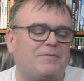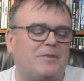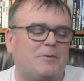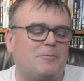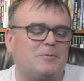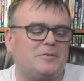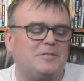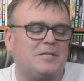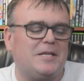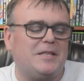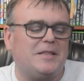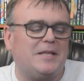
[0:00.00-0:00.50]
that
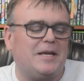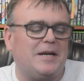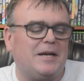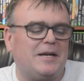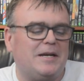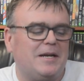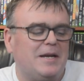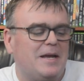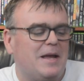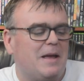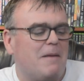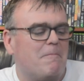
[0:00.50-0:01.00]
was in
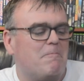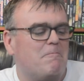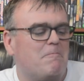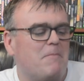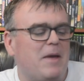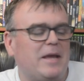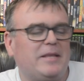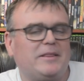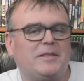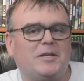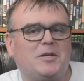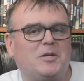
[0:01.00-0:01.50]
there,
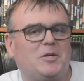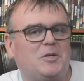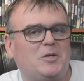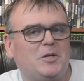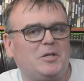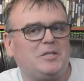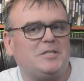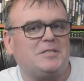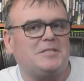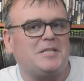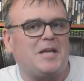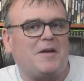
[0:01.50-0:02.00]
make the
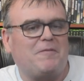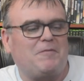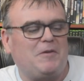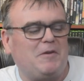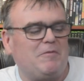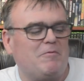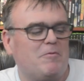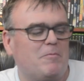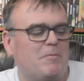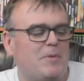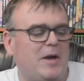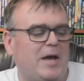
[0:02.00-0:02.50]
good stuff
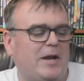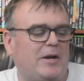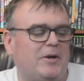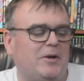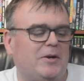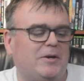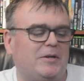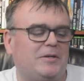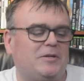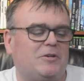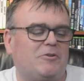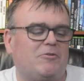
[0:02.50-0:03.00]
even
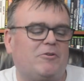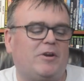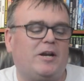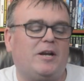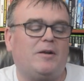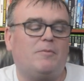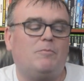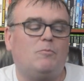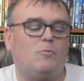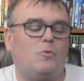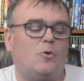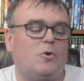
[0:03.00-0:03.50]
better, and create
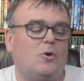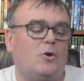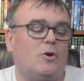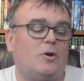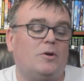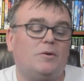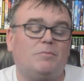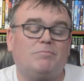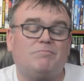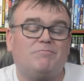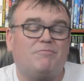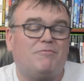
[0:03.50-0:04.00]
a
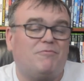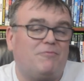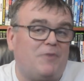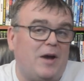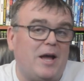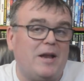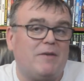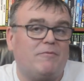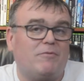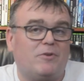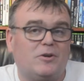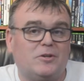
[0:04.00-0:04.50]
more
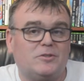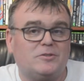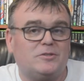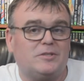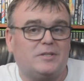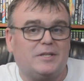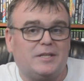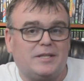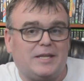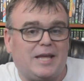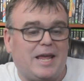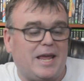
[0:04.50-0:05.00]
fun version
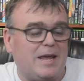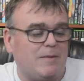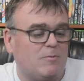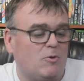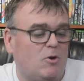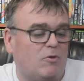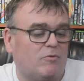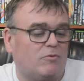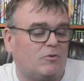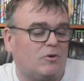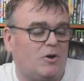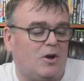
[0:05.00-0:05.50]
of the game
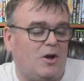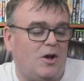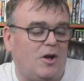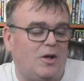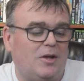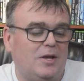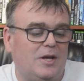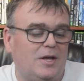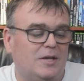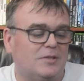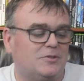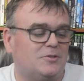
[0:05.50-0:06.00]

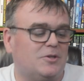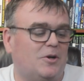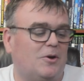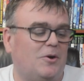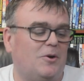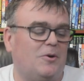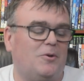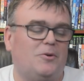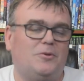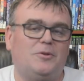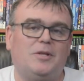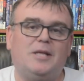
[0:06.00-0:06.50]
overall.
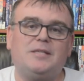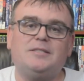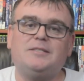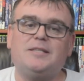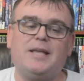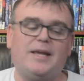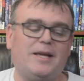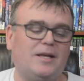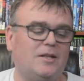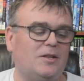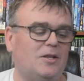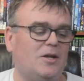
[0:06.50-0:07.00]
So let's
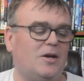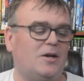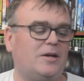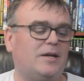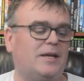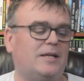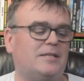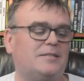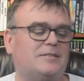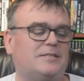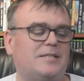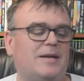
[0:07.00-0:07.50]
take a look
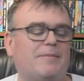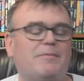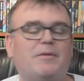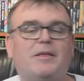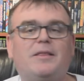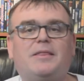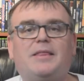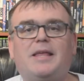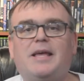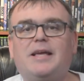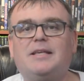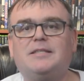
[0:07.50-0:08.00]
at some of
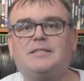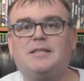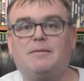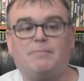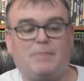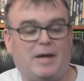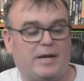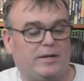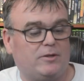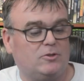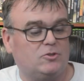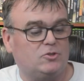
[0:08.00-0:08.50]
the things that
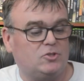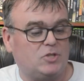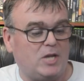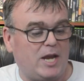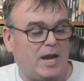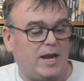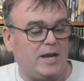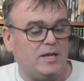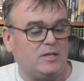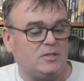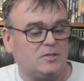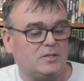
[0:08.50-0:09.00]
Michael
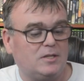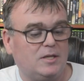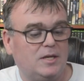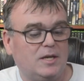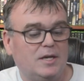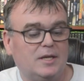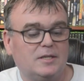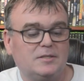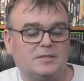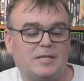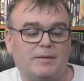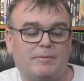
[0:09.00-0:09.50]
changed,
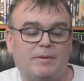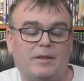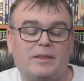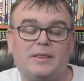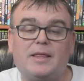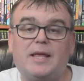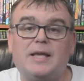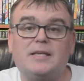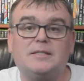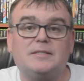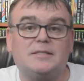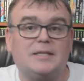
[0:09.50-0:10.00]
some of
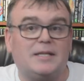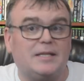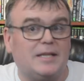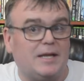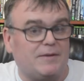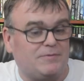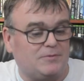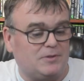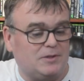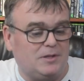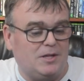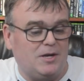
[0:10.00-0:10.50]
the things that he
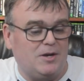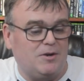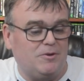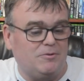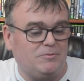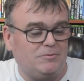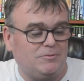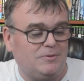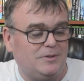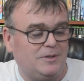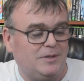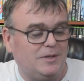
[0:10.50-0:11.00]
left
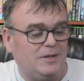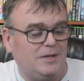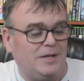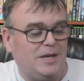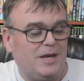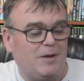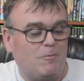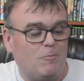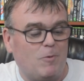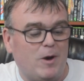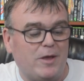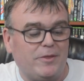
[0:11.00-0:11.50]
alone,
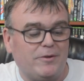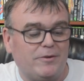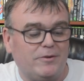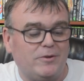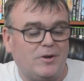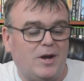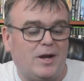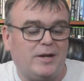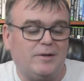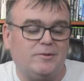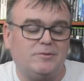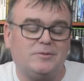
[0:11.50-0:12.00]
and whether or
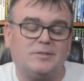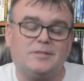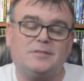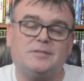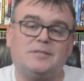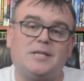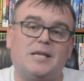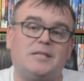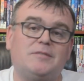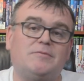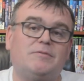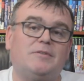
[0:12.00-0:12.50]
not he was
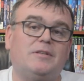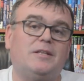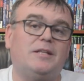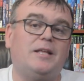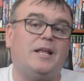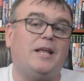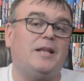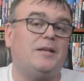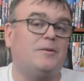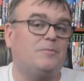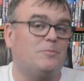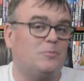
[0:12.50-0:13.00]
successful
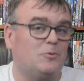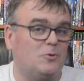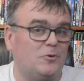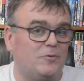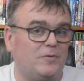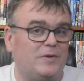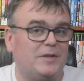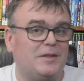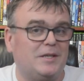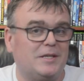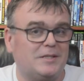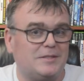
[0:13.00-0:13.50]
at
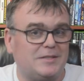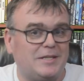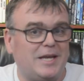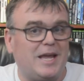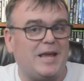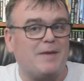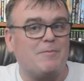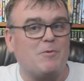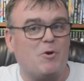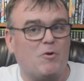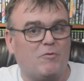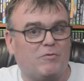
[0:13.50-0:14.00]
improving this
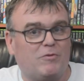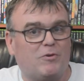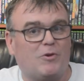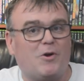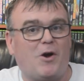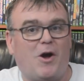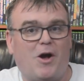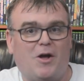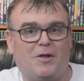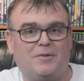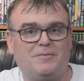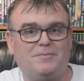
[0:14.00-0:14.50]
game
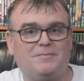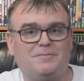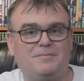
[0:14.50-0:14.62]
overall.